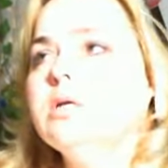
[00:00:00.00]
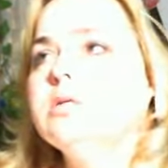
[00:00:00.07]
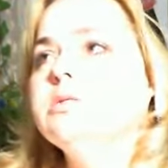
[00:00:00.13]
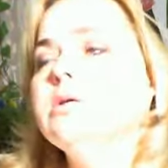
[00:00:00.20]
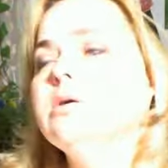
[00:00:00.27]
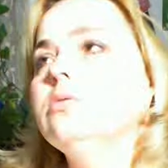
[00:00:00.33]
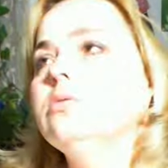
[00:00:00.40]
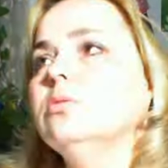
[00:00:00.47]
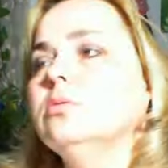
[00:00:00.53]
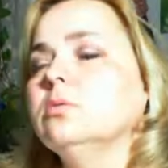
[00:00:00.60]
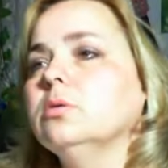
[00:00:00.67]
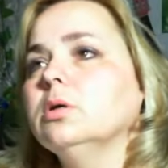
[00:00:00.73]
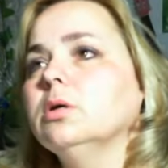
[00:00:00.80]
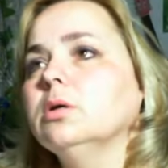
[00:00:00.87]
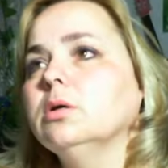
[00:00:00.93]
So,
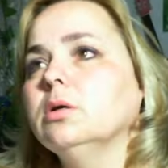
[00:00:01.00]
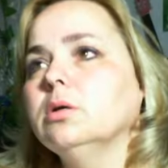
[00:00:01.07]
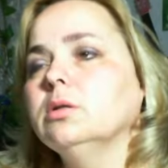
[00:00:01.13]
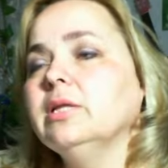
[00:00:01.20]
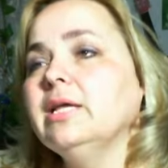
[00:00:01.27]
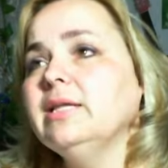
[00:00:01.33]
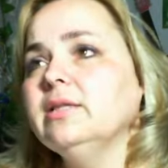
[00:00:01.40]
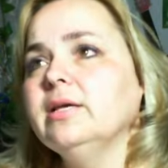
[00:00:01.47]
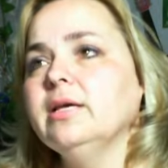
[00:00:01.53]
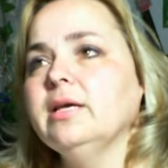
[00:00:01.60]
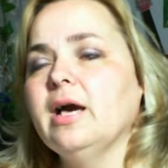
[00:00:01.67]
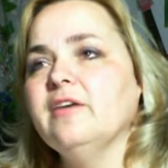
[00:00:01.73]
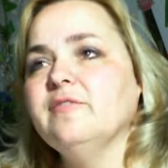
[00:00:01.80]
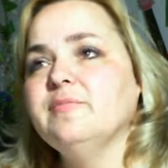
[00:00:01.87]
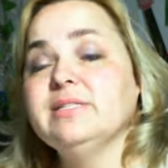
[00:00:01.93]
lately
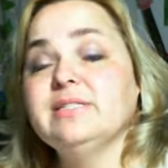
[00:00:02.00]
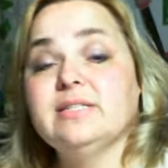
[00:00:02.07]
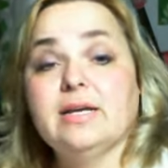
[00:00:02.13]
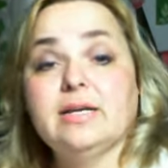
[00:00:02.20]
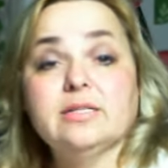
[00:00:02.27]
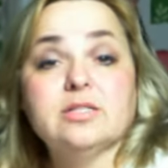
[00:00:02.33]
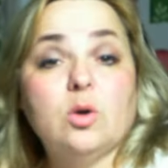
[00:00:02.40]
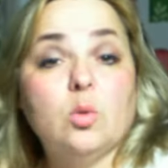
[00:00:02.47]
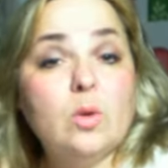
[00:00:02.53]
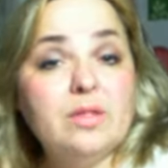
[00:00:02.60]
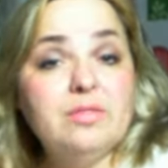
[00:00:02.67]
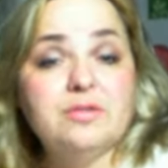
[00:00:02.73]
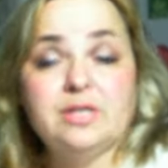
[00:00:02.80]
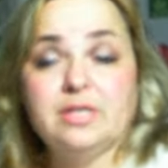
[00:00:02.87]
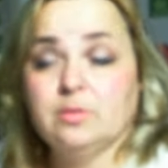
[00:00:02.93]
I've been staying until
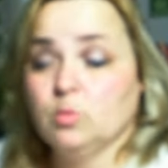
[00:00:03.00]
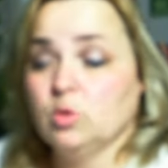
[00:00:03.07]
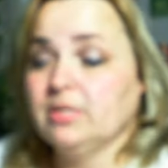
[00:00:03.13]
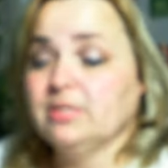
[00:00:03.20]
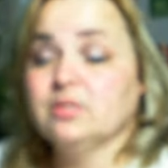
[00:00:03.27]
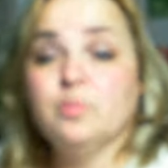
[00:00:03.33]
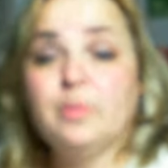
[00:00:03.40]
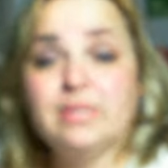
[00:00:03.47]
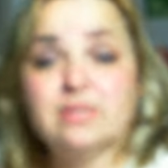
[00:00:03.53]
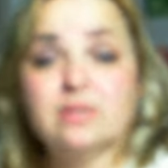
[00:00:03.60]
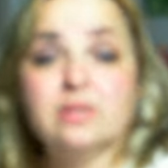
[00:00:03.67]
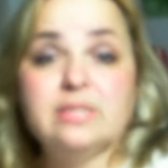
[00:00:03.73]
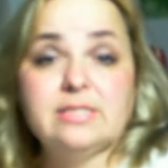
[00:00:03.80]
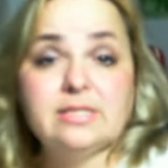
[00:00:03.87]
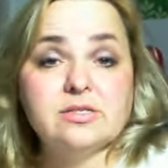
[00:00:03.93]
1:30 in the morning. So
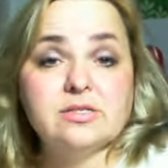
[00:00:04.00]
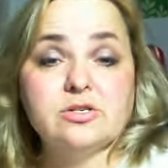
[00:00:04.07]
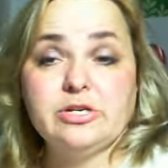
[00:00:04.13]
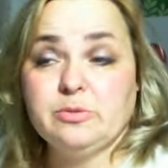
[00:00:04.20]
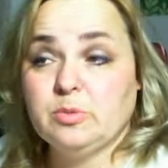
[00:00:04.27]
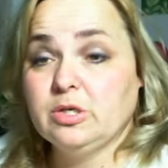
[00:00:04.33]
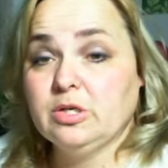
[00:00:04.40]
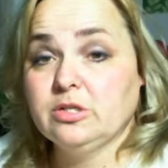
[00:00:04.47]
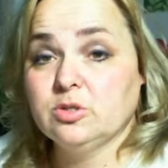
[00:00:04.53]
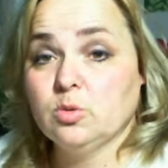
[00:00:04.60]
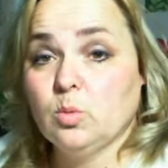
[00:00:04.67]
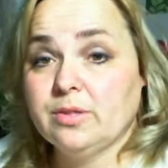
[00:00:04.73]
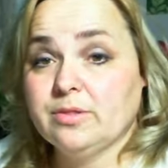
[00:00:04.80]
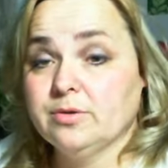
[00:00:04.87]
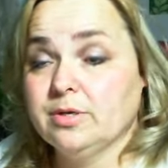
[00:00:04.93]
basically 6:30 in the morning to
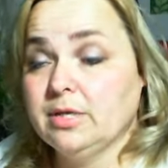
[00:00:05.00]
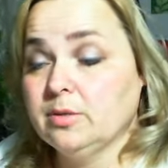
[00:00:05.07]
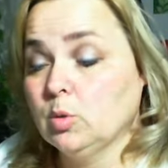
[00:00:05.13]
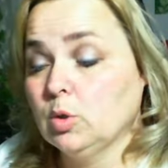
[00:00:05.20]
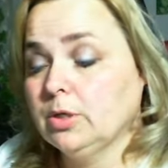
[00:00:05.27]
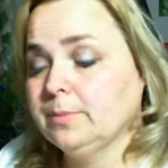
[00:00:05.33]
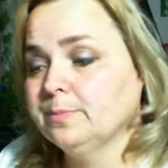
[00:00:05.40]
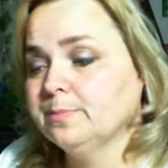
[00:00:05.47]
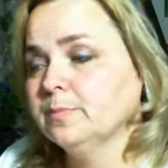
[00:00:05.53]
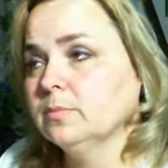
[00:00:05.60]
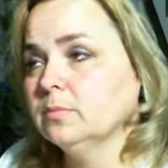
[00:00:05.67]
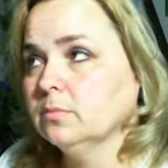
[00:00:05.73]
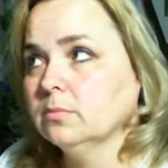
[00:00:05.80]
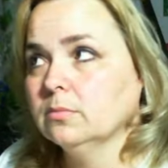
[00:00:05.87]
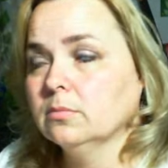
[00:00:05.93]
1:30 in the morning.
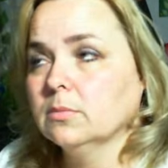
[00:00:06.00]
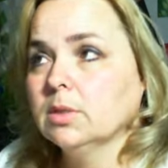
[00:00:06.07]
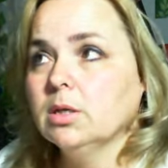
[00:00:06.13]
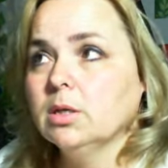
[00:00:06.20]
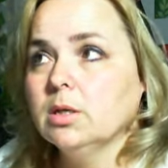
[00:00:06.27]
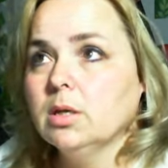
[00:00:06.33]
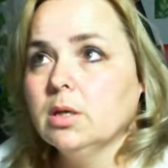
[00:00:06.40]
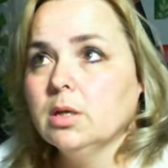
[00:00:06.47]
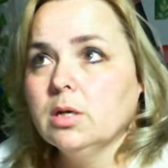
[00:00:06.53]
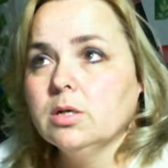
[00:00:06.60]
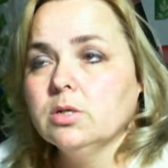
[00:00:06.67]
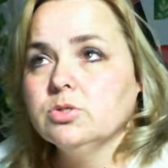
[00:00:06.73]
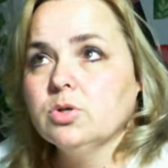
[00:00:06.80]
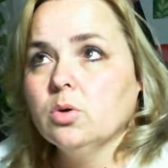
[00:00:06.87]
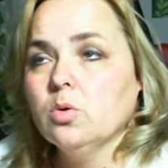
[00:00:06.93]

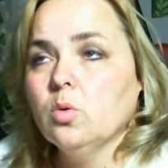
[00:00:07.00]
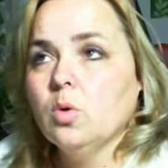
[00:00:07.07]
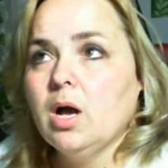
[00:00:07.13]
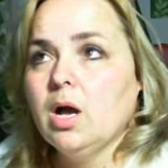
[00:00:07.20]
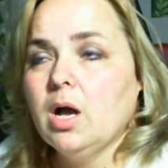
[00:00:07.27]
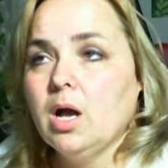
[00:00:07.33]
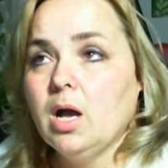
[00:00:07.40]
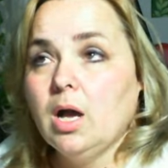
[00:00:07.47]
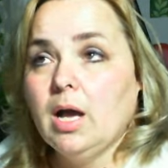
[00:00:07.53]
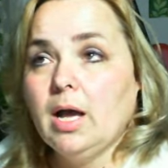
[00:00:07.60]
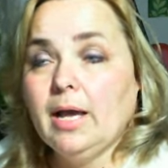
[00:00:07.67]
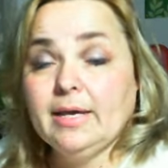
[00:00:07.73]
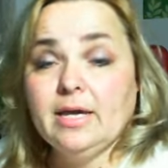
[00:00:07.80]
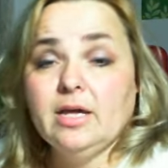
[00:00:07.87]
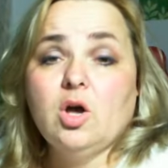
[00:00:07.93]
So,
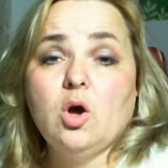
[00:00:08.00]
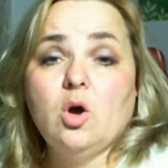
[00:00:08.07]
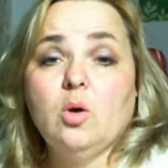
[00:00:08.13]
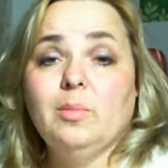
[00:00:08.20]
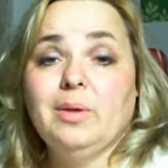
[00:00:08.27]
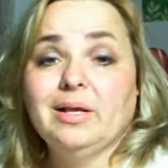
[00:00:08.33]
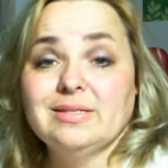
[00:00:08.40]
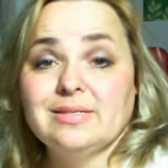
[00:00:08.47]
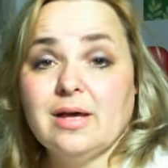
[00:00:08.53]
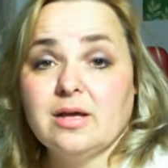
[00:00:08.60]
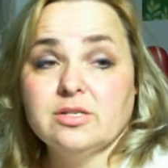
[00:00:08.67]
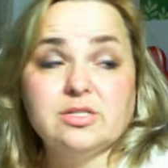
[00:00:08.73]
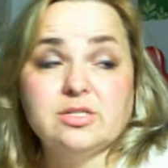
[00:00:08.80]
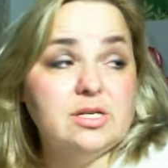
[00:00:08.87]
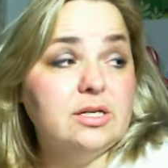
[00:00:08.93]
I get home
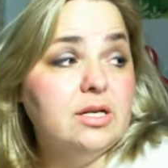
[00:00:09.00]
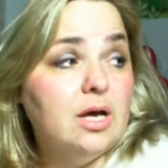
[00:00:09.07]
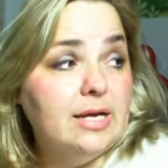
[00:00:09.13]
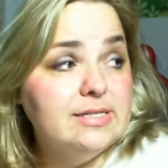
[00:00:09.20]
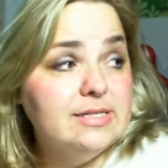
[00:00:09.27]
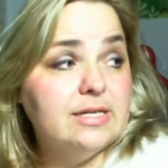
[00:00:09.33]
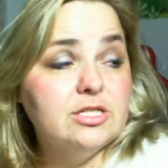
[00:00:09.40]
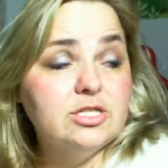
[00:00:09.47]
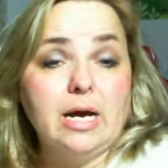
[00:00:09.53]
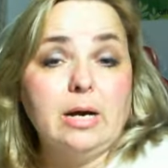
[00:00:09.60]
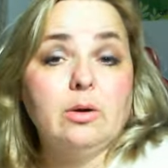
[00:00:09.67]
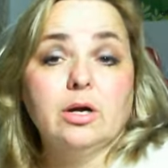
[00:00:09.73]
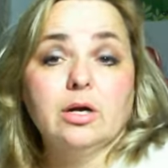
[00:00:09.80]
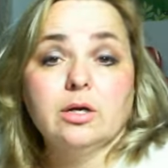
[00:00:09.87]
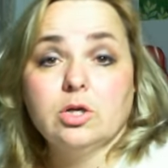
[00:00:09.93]
exhausted, I take a
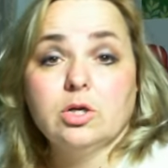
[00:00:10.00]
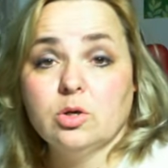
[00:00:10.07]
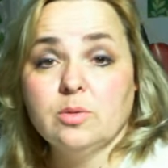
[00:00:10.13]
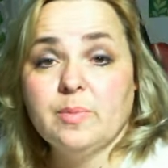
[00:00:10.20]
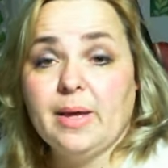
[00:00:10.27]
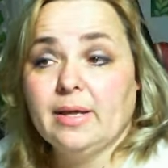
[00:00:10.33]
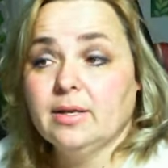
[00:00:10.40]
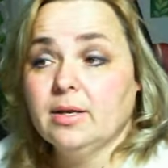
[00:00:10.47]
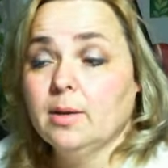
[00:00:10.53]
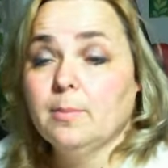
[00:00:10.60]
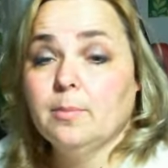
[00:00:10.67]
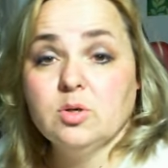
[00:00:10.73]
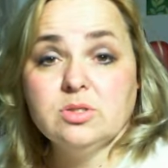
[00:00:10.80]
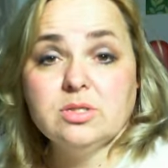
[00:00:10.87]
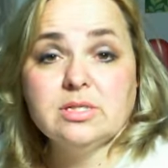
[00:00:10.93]
shower, go to bed.
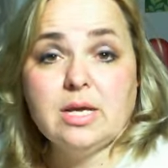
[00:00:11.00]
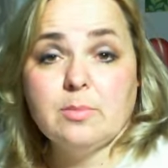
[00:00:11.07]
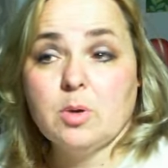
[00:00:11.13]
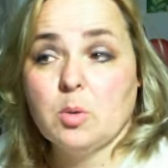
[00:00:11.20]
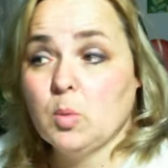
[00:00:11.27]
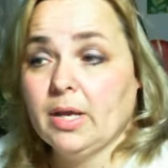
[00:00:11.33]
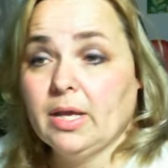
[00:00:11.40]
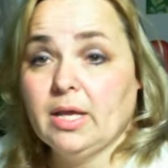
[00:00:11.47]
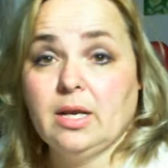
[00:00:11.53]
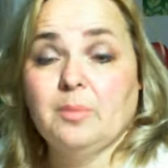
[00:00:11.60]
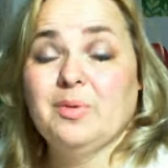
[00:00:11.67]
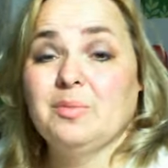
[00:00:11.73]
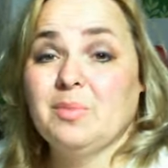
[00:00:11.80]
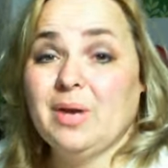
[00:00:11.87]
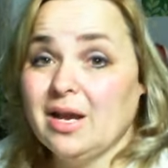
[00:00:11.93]
Most of the time I'm waking
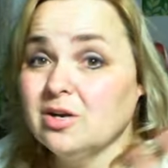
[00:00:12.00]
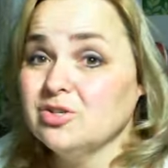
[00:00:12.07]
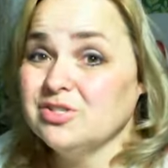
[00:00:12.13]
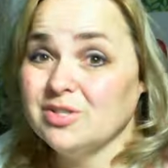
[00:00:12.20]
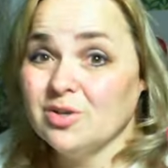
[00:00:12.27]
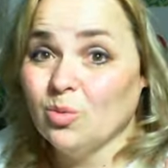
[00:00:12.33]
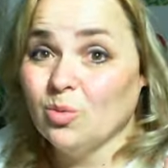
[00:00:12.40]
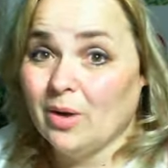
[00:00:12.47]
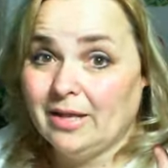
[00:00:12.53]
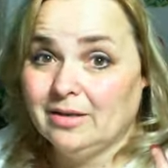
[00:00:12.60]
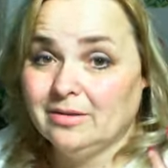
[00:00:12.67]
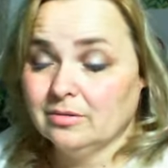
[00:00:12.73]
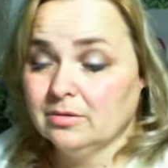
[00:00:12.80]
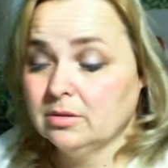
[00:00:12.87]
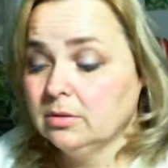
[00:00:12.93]
up and my hair's still wet.